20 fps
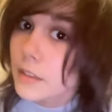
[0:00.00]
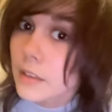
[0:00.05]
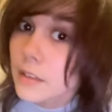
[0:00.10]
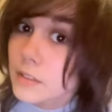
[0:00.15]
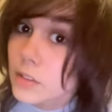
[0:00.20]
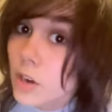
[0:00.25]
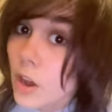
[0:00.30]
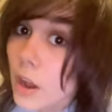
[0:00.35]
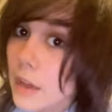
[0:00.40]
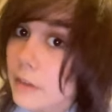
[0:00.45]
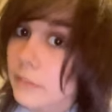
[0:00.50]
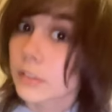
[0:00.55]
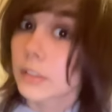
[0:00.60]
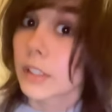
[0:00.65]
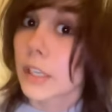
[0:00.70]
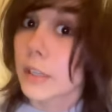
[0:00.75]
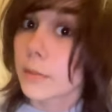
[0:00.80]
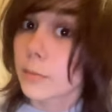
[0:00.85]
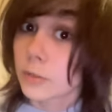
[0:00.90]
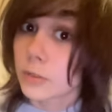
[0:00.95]
does not have a
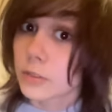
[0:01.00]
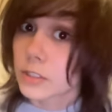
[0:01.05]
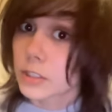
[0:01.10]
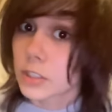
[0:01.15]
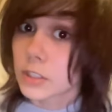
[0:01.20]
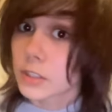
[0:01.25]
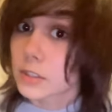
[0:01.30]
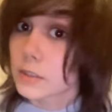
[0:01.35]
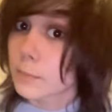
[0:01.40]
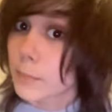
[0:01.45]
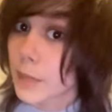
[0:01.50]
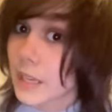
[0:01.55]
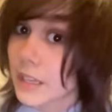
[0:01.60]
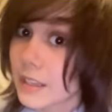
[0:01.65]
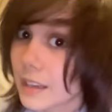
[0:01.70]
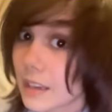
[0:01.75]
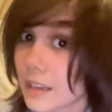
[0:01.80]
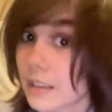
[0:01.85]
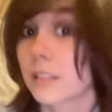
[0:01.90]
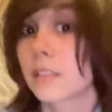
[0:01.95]
label. It's just
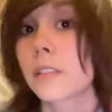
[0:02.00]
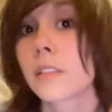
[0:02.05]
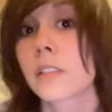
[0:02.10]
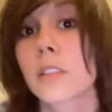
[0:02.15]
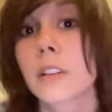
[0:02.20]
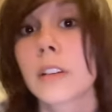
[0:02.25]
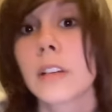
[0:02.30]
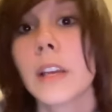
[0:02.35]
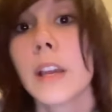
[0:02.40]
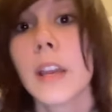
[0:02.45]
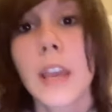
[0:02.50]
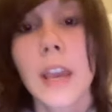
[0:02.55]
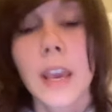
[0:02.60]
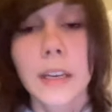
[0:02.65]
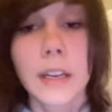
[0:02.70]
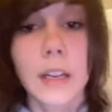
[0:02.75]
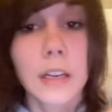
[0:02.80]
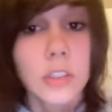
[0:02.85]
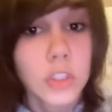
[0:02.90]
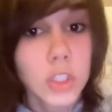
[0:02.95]
pink and glittery.
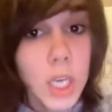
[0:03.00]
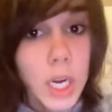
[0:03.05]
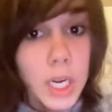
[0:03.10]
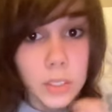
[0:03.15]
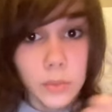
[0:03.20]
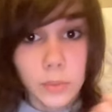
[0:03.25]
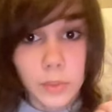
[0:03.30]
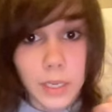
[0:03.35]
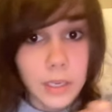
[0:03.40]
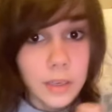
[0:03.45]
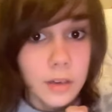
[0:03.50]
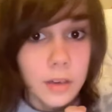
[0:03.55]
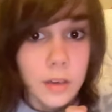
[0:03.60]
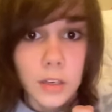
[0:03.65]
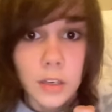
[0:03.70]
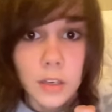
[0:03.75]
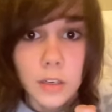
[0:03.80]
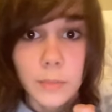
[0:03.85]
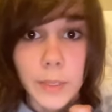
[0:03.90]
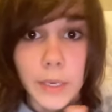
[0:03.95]
And I tried it when I got
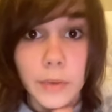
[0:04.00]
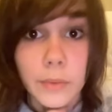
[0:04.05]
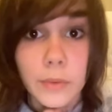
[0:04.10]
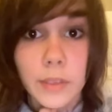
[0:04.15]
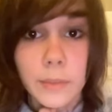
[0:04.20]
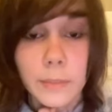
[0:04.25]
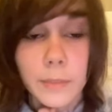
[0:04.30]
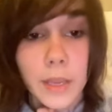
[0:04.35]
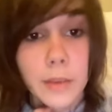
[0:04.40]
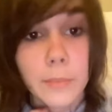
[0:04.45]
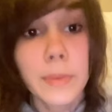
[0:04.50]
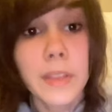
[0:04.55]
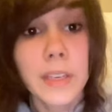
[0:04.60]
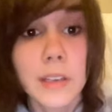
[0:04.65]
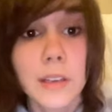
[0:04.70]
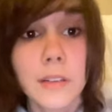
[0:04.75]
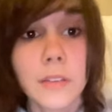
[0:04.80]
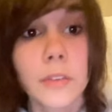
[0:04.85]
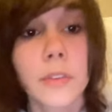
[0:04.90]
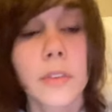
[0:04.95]
home, and my
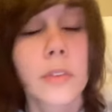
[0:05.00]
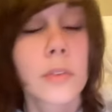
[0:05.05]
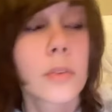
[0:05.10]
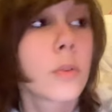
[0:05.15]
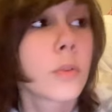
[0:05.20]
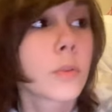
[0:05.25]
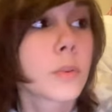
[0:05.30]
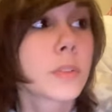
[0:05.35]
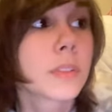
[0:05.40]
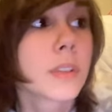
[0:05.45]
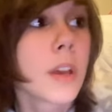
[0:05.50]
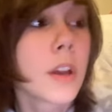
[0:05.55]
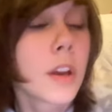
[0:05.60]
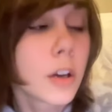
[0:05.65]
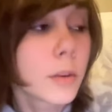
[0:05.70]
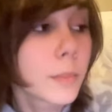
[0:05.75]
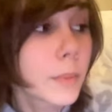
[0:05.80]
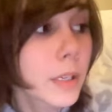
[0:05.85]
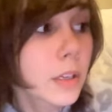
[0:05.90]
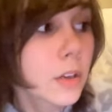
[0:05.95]
immediate thought was,
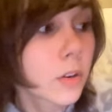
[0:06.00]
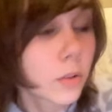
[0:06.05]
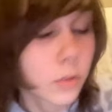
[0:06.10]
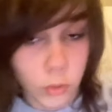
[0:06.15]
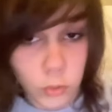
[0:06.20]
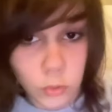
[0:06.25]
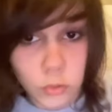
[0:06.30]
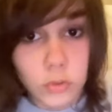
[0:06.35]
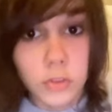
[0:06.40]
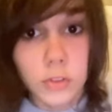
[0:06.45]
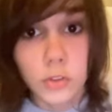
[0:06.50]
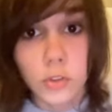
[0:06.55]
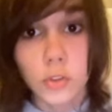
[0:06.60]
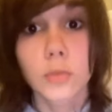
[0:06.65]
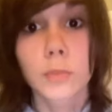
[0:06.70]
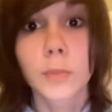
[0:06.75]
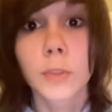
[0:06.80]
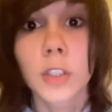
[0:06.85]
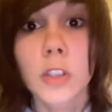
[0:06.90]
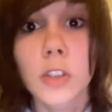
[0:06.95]
oh my god, Ultra
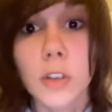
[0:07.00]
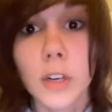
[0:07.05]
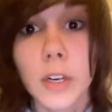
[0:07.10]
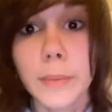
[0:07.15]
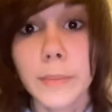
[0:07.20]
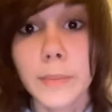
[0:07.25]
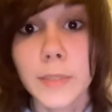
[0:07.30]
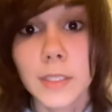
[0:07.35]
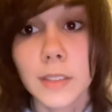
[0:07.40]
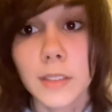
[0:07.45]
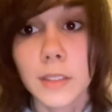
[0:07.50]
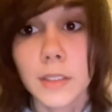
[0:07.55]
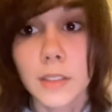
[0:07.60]
Strawberry Dreams.